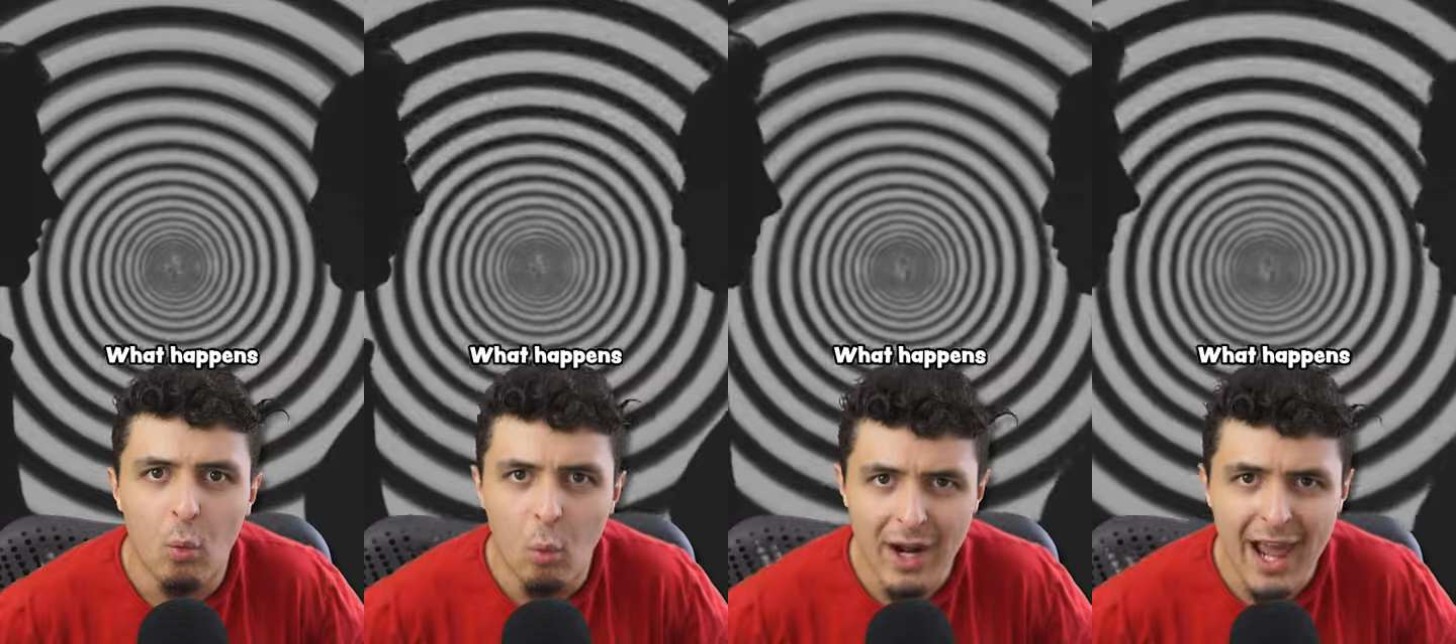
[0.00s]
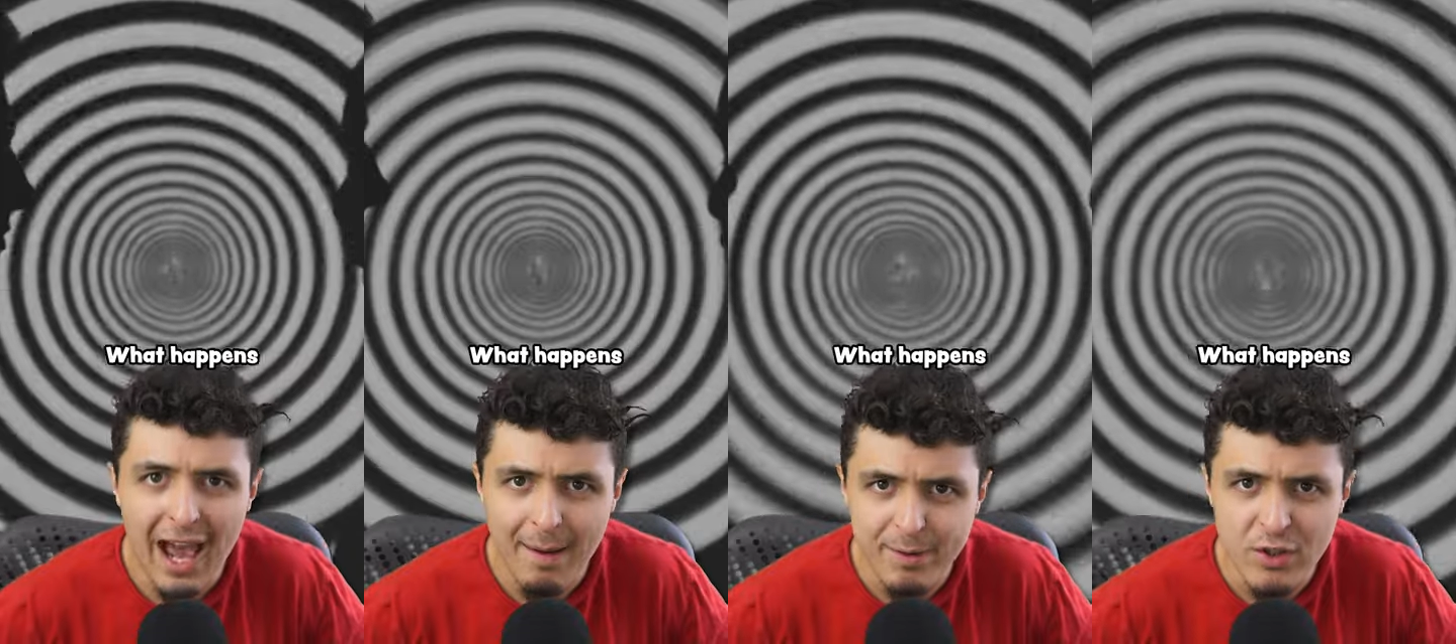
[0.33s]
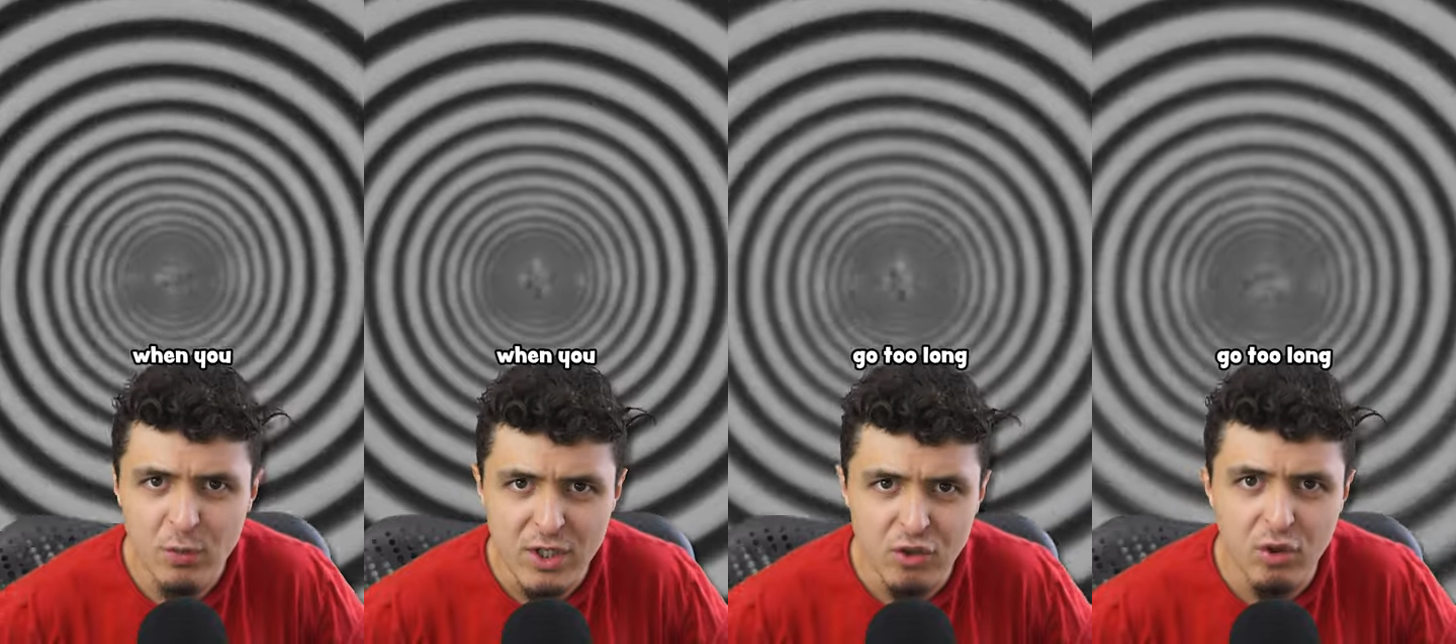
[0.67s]
What
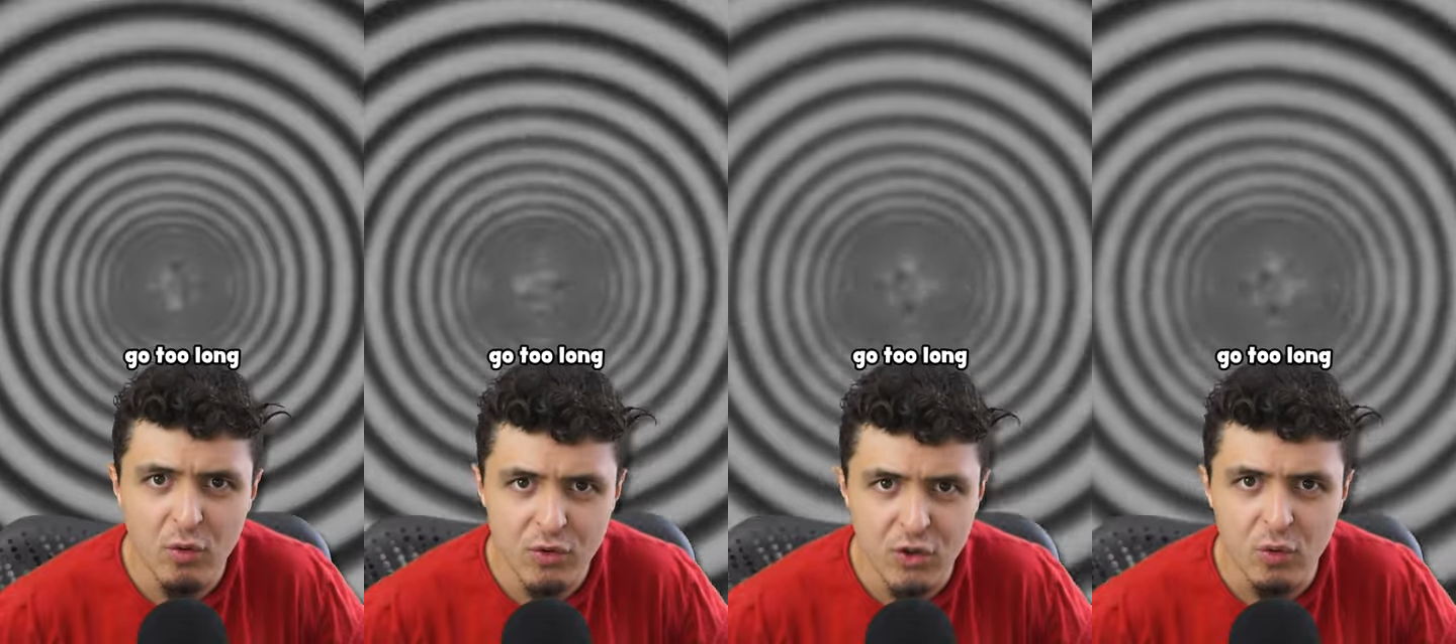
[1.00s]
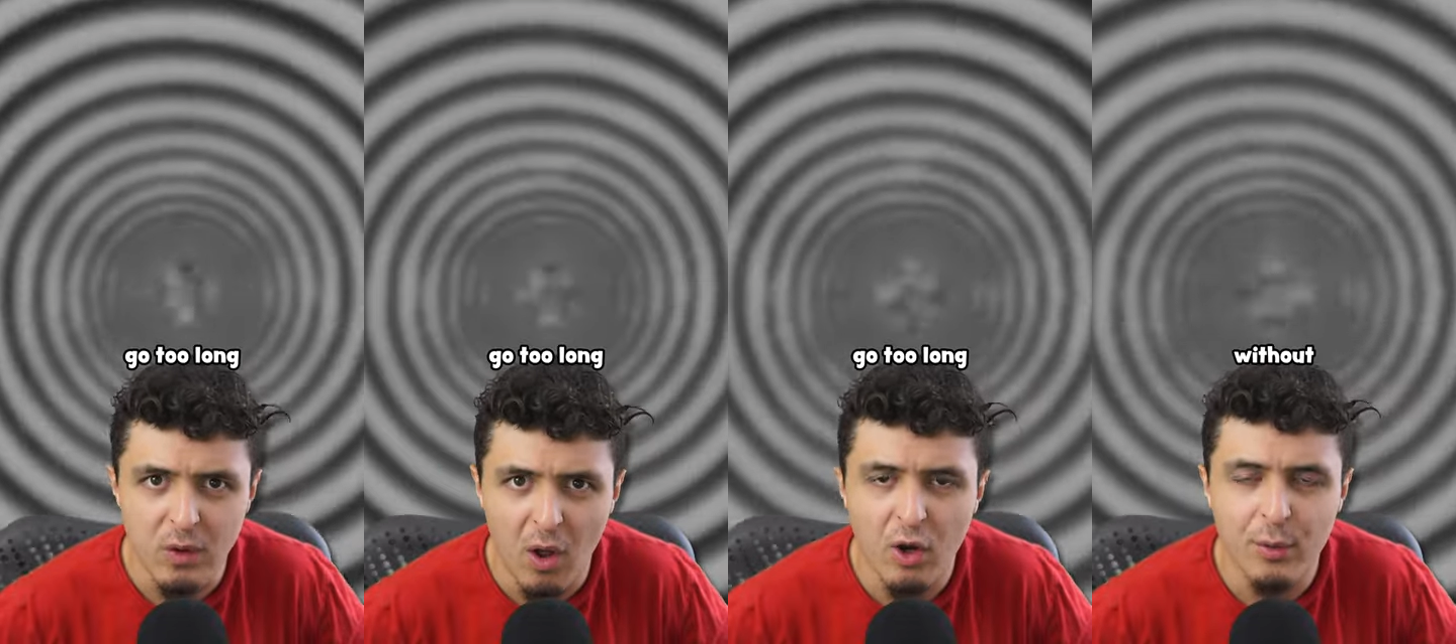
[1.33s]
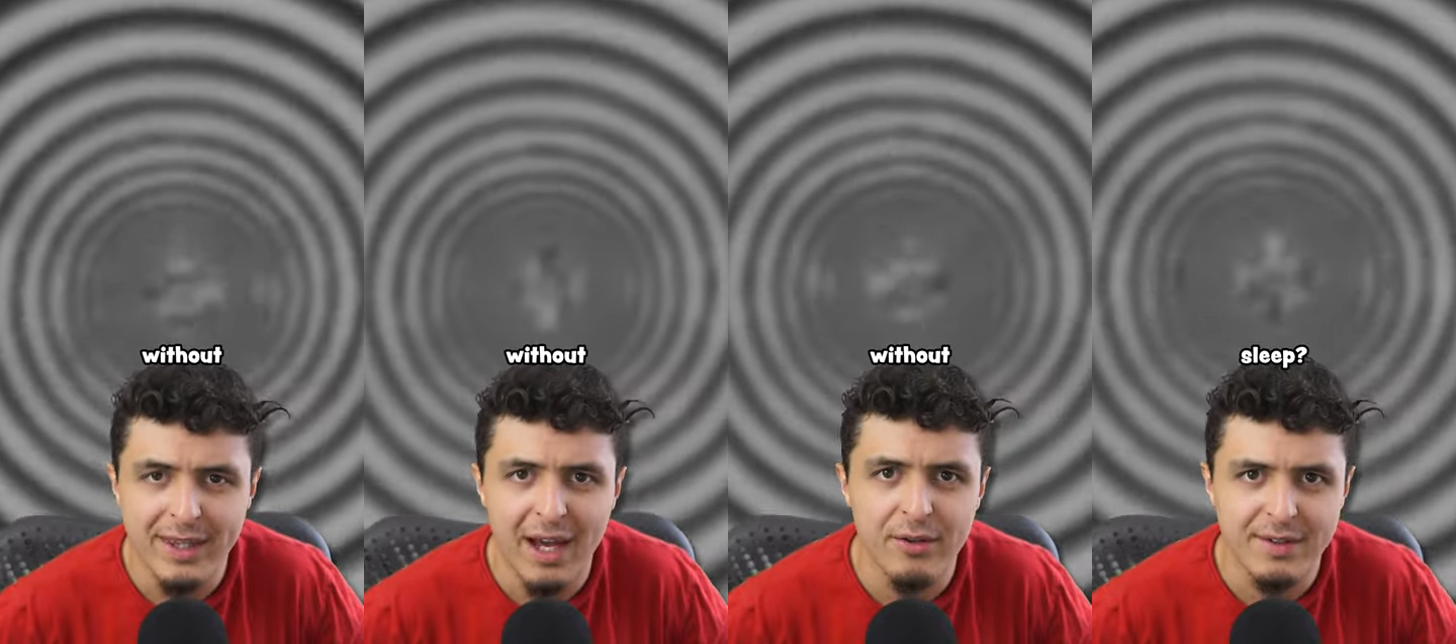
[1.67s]
happens when you go too long without